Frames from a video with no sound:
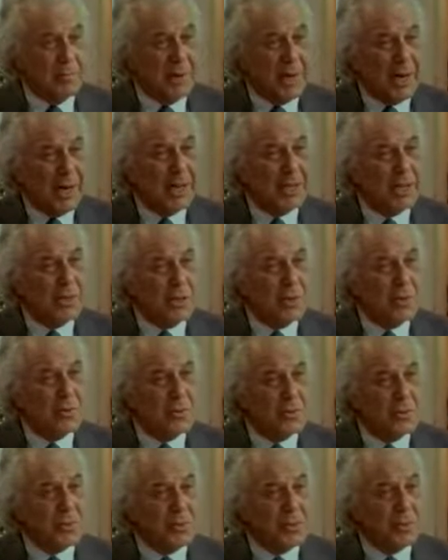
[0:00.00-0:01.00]
The body
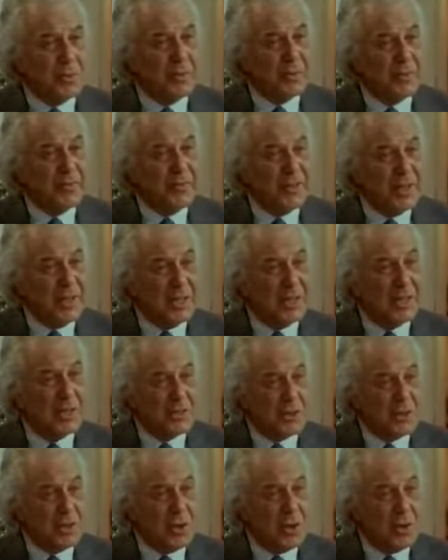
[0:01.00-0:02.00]
knows, the
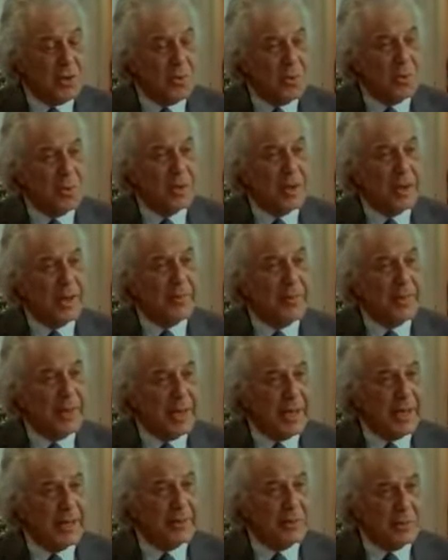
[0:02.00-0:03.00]
feelings know,
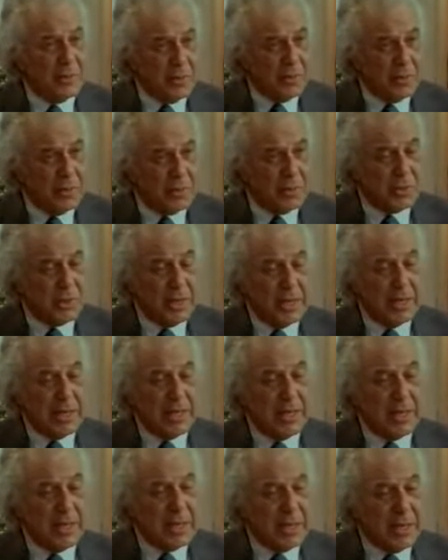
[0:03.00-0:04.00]
and the head knows.
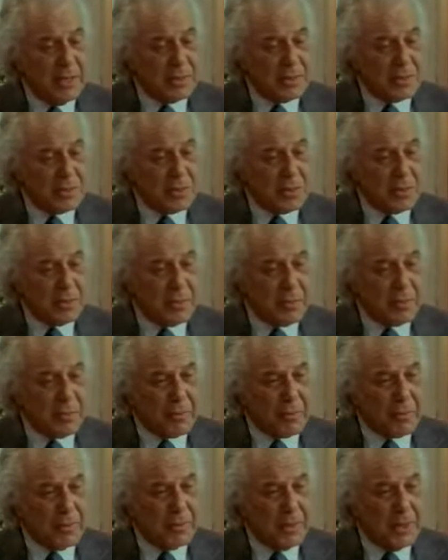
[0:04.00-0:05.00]
Each
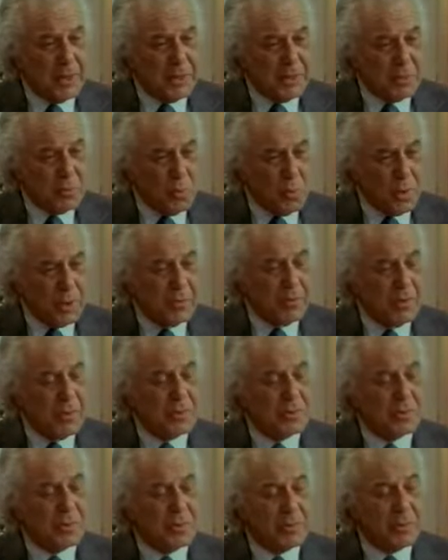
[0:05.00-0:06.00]
one
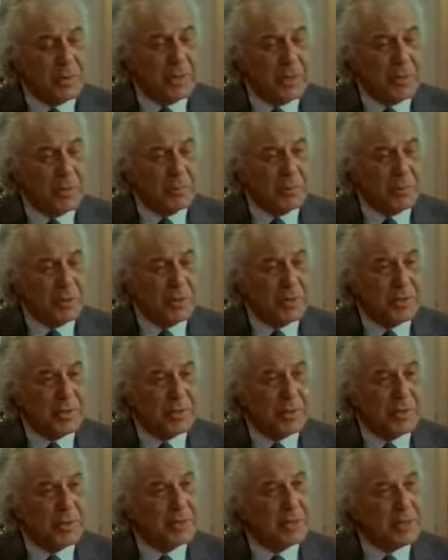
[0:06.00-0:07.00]
of those three
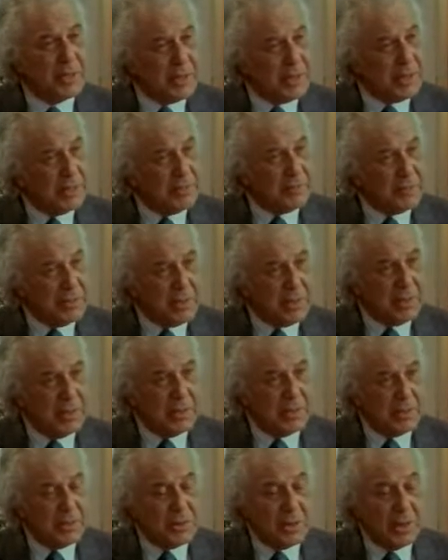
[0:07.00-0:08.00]
brings a certain kind of
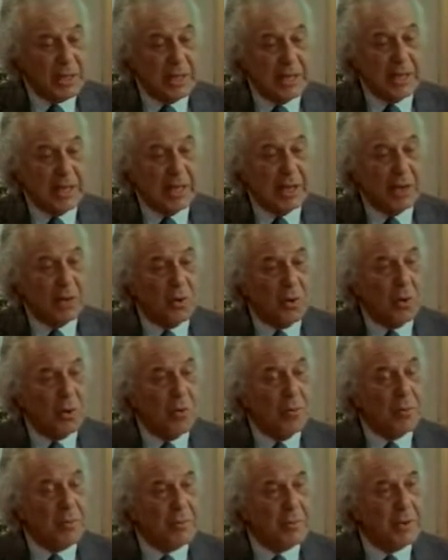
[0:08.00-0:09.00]
knowledge, and
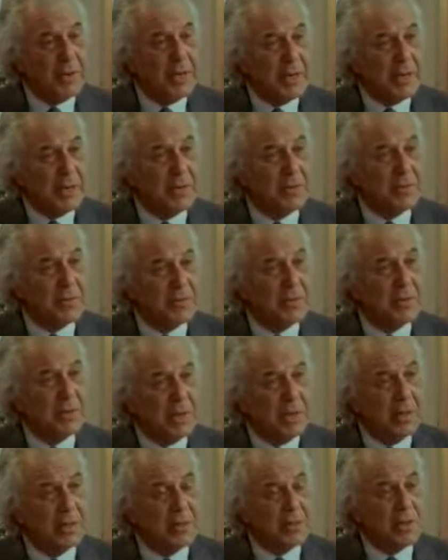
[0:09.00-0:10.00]
all three kinds
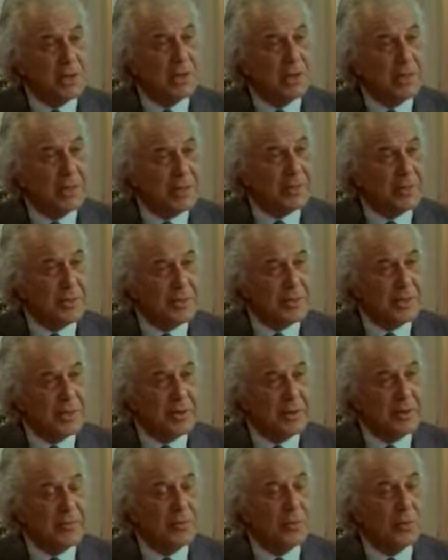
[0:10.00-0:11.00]
of knowledge are
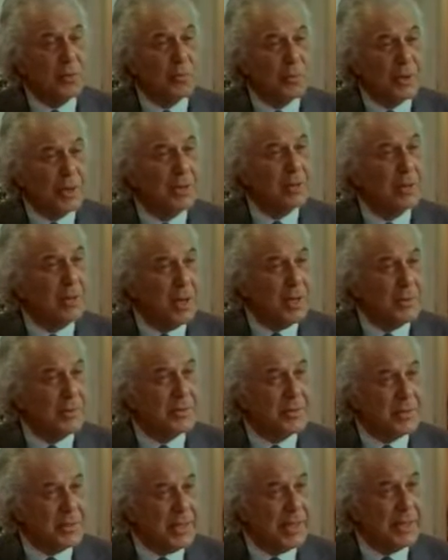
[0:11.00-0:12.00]
necessary for real
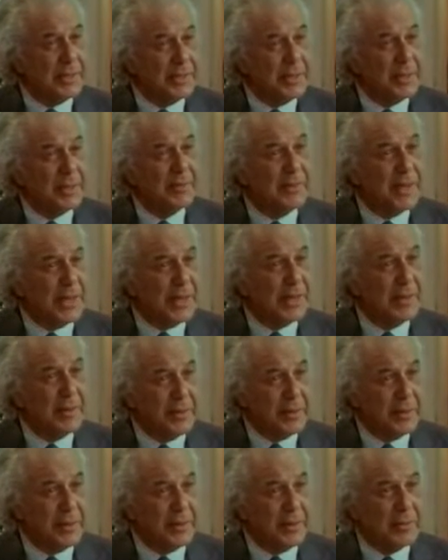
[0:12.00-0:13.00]
understanding of
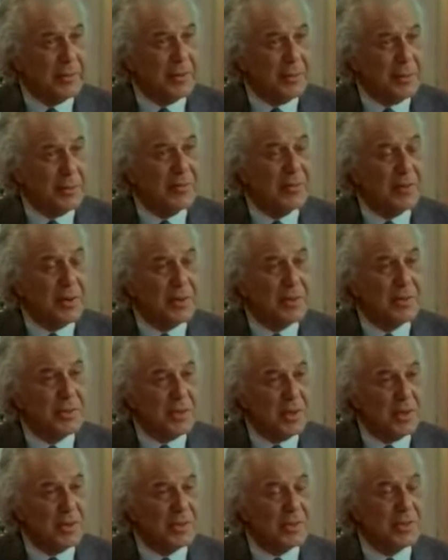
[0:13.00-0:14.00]
anything, the
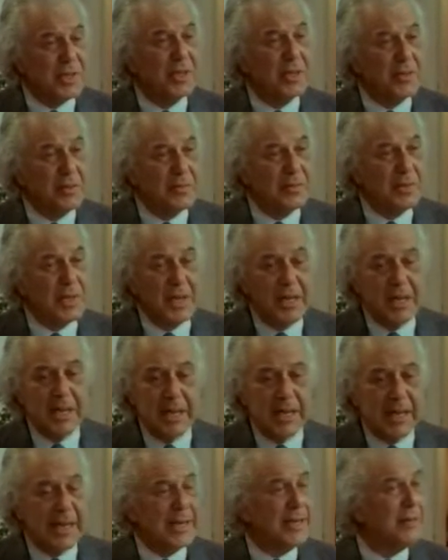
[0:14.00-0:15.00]
universe, ourselves,
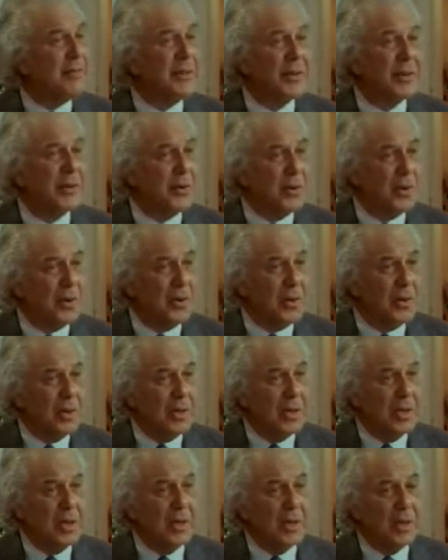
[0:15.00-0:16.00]
anything at all.
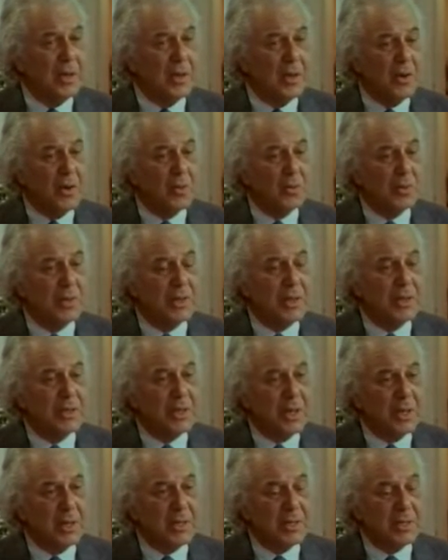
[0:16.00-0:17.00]
Only
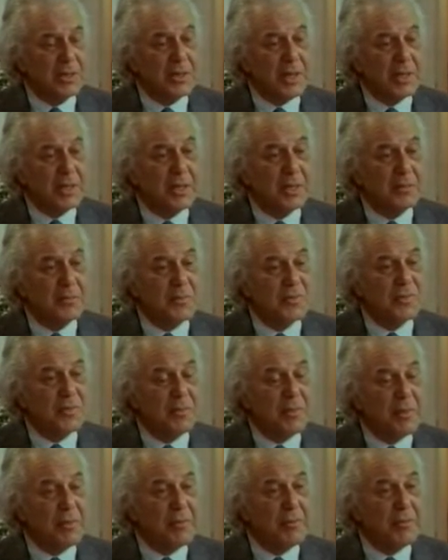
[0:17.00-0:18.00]
a knowledge that
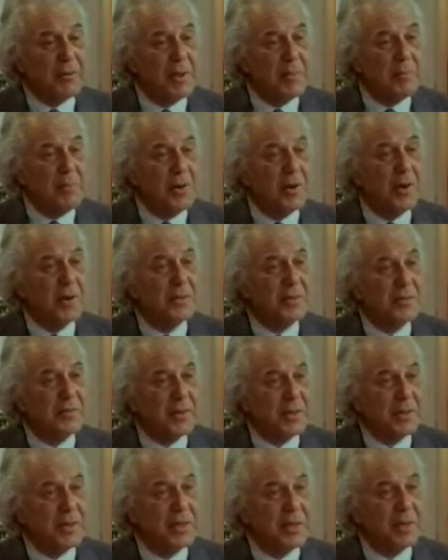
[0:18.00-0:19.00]
comes from the three
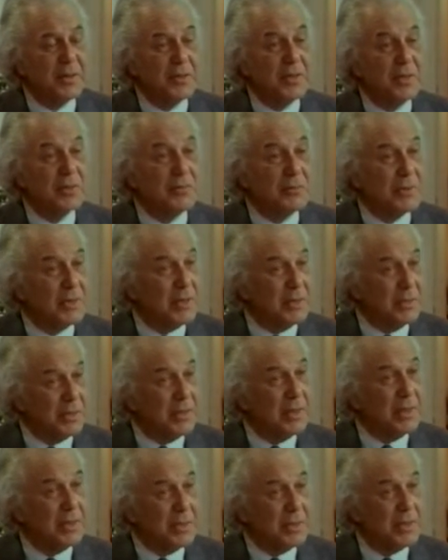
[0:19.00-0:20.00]
parts of ourselves is
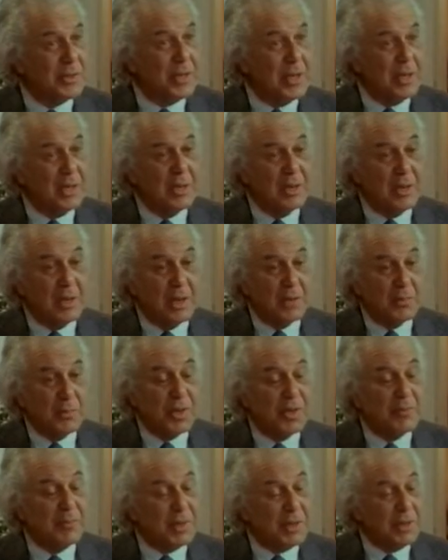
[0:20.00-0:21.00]
real knowledge,
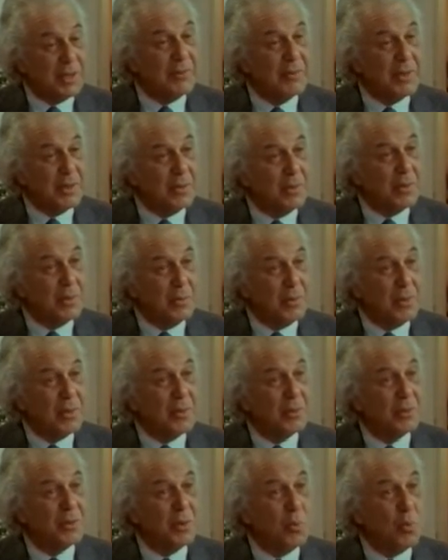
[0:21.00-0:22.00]
and we have been living
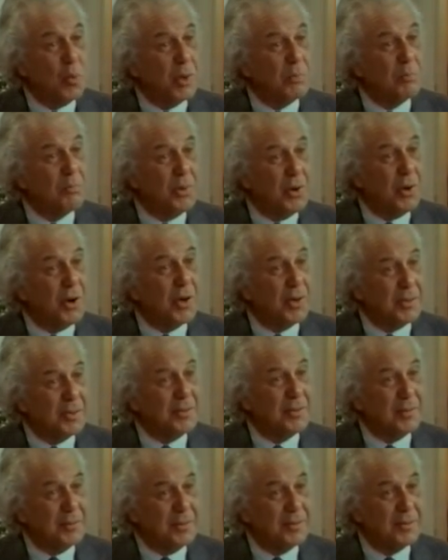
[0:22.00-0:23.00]
with only one
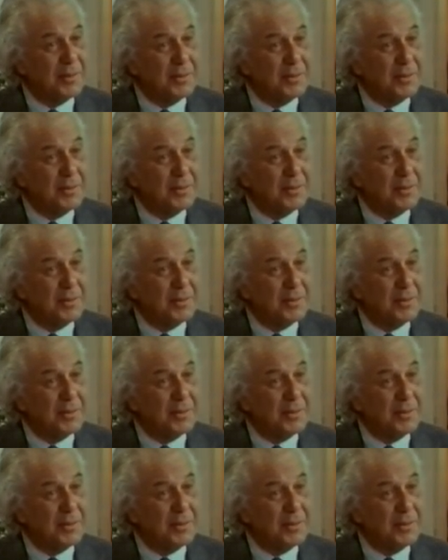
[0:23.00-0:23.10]
part.